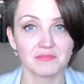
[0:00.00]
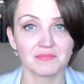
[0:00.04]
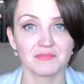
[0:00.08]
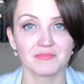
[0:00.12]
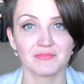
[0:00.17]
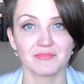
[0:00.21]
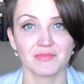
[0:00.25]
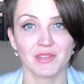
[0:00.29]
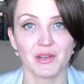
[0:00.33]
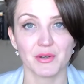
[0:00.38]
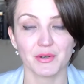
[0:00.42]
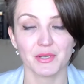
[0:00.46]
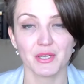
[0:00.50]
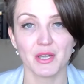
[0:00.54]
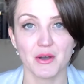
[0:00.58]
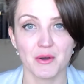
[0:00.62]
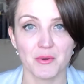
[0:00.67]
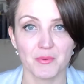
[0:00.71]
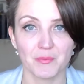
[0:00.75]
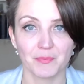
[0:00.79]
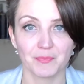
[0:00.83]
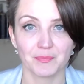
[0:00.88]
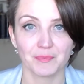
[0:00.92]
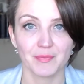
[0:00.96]
there you
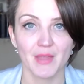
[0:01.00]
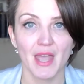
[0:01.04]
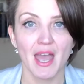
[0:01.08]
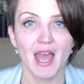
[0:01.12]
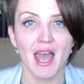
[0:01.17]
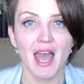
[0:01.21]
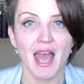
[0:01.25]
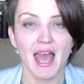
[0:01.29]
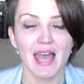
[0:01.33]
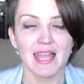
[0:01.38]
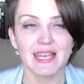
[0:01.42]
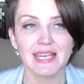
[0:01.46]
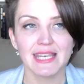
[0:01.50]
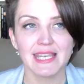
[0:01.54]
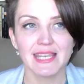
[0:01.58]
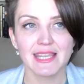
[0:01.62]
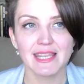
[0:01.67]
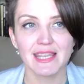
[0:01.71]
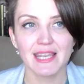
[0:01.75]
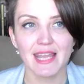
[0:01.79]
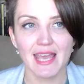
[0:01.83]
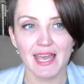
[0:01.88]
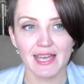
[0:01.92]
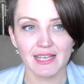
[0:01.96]
go.
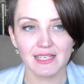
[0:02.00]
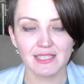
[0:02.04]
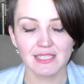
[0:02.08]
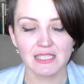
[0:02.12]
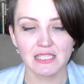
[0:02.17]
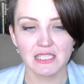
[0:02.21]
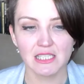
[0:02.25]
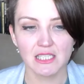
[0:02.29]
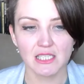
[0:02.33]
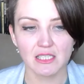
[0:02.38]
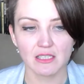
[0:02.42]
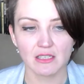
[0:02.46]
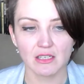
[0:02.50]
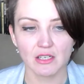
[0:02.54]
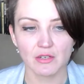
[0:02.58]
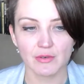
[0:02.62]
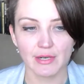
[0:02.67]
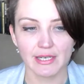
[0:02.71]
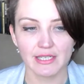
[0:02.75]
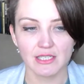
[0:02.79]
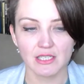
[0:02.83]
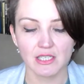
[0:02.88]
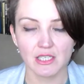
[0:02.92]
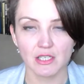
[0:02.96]
Next
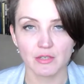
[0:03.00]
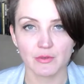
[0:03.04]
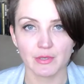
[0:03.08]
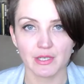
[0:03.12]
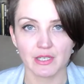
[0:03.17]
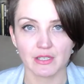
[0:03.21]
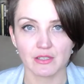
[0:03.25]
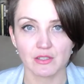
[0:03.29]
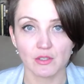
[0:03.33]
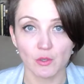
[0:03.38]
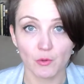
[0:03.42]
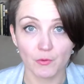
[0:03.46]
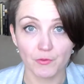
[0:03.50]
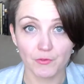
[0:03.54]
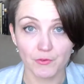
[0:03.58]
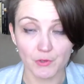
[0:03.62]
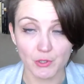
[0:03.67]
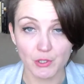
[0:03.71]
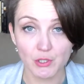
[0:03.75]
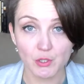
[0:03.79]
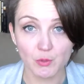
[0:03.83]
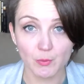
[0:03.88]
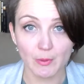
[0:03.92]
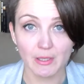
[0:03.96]
criteria. So
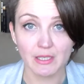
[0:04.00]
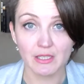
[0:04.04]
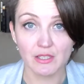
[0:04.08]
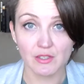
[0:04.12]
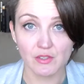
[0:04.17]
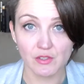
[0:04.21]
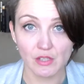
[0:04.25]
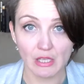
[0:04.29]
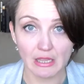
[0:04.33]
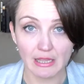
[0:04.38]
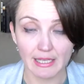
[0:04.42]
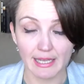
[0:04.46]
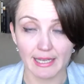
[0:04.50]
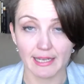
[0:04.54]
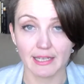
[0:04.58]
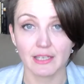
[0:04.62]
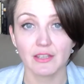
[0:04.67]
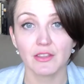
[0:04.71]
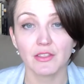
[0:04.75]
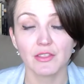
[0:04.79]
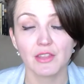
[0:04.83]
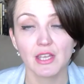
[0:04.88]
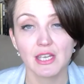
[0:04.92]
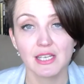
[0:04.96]
first one is the
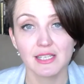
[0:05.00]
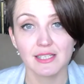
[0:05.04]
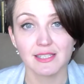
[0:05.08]
length.